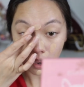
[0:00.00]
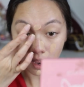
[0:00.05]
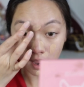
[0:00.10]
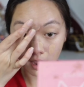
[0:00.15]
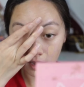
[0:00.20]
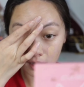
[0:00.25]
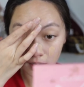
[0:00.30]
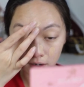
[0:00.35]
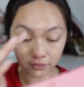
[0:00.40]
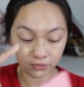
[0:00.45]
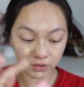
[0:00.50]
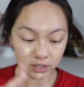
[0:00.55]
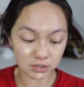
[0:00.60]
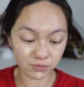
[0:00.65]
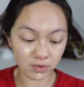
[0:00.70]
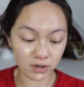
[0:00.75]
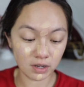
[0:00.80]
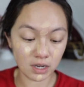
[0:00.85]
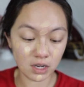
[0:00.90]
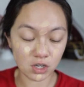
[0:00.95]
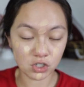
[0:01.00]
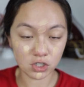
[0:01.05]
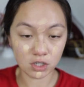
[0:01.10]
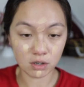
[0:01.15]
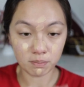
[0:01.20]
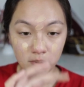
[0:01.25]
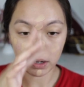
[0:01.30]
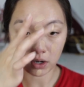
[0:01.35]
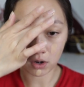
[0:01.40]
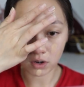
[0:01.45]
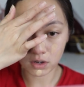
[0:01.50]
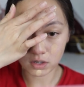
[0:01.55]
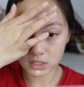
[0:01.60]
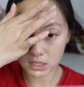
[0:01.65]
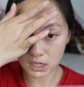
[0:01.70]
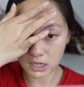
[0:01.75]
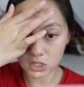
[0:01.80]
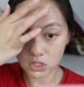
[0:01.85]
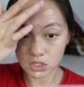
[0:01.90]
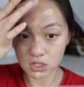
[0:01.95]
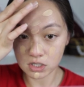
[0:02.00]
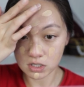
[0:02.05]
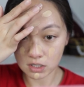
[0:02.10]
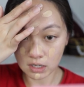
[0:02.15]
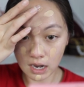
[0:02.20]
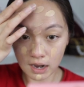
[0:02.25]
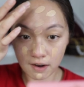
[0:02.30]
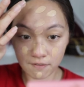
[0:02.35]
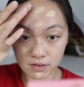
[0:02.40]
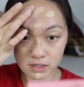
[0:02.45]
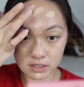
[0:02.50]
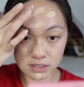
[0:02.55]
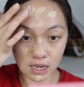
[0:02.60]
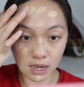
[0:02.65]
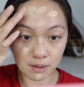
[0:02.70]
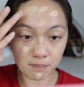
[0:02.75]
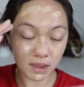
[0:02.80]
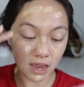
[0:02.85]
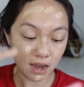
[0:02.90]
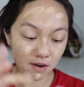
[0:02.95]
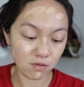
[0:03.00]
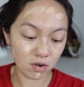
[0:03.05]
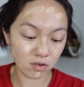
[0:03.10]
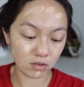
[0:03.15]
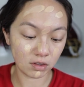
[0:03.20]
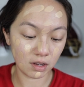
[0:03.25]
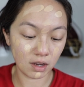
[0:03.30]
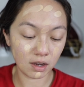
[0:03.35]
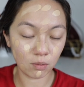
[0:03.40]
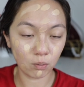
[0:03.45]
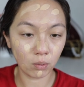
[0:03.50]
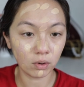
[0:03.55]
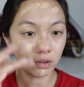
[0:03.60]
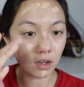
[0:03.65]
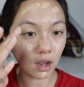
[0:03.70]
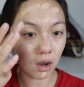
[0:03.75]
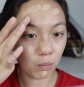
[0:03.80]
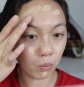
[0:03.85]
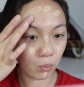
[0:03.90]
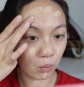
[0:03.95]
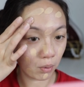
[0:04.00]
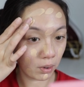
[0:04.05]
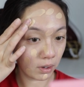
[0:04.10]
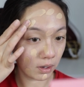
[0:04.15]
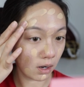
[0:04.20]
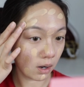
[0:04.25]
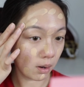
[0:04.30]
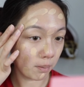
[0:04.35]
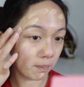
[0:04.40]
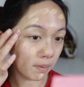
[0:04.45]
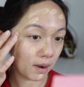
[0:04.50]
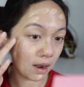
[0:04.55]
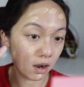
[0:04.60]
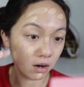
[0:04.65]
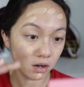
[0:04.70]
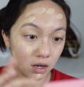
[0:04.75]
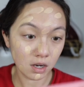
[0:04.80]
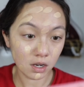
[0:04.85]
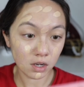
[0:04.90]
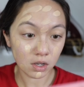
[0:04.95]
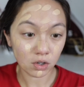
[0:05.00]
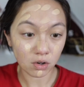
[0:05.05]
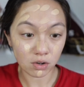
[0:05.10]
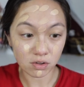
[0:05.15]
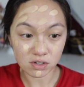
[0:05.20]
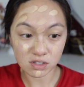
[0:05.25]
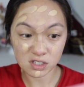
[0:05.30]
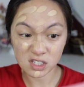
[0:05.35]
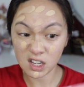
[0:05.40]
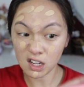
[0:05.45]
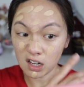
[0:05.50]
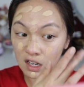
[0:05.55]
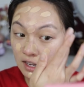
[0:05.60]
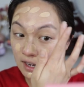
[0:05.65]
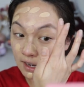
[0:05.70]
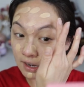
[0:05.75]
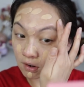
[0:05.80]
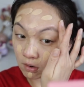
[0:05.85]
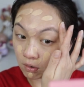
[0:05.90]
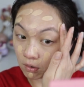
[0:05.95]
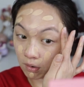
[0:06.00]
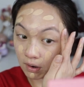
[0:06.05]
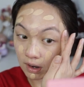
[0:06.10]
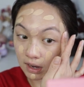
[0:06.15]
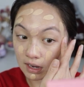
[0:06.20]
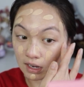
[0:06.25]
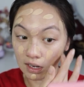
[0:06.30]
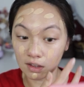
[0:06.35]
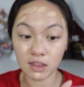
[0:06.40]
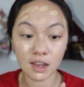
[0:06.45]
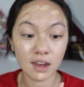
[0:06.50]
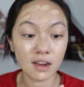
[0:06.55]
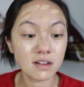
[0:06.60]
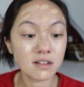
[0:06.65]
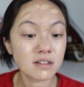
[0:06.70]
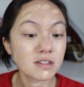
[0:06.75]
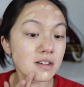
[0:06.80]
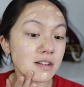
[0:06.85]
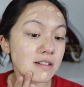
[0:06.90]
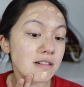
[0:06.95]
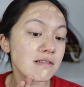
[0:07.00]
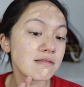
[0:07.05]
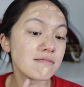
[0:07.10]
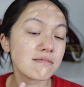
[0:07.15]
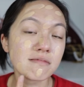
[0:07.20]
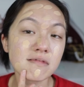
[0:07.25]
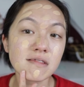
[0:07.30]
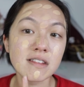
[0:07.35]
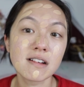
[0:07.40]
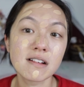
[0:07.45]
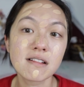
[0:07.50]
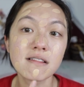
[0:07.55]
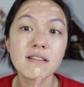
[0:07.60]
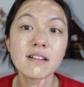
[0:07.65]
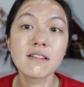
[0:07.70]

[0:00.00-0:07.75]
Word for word: I love this foundation because it just covers up everything without worrying about concealing or anything. So yeah.